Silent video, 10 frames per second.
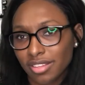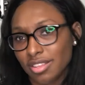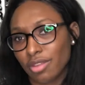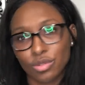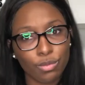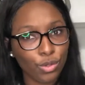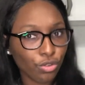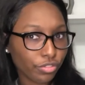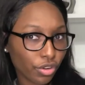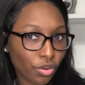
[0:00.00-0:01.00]
He said I was
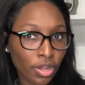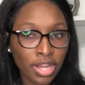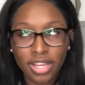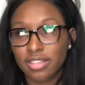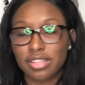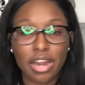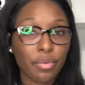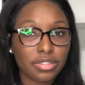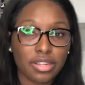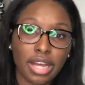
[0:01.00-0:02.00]
beautiful. He said I
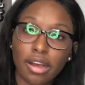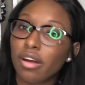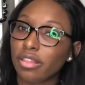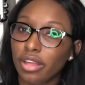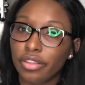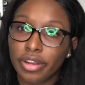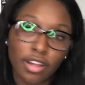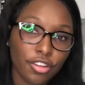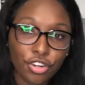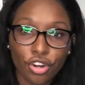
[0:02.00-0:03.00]
wasn't like all the other
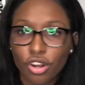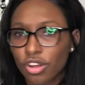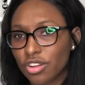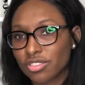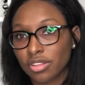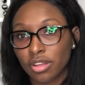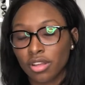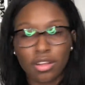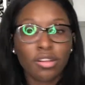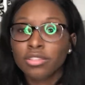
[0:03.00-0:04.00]
colored girls.
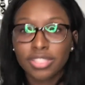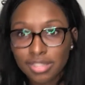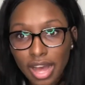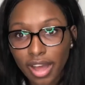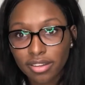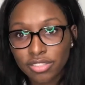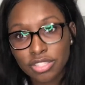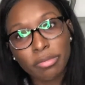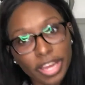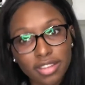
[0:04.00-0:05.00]
She's not.
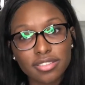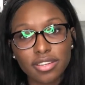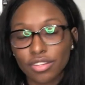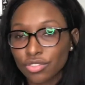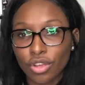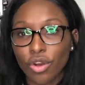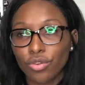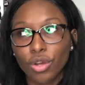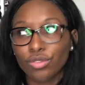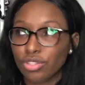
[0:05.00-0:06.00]
She's mixed. So
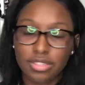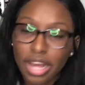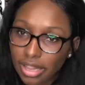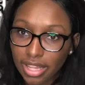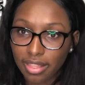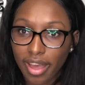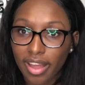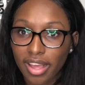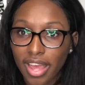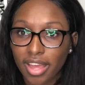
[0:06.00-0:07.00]
no, she's not like
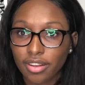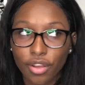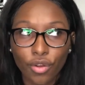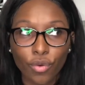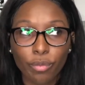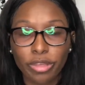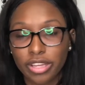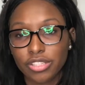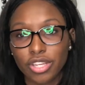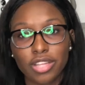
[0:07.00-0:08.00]
that. And no,
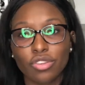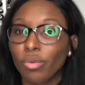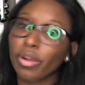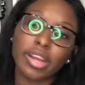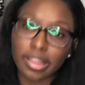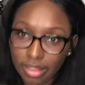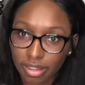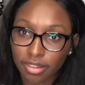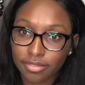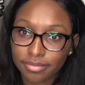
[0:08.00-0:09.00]
because she has no work
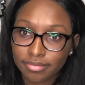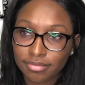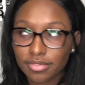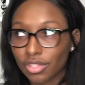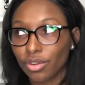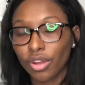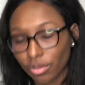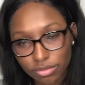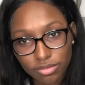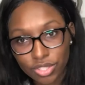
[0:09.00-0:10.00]
ethic. So no,
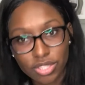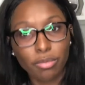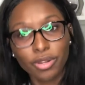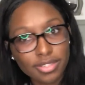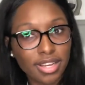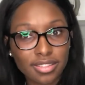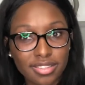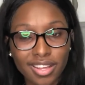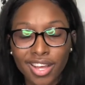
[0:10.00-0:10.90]
she's a princess.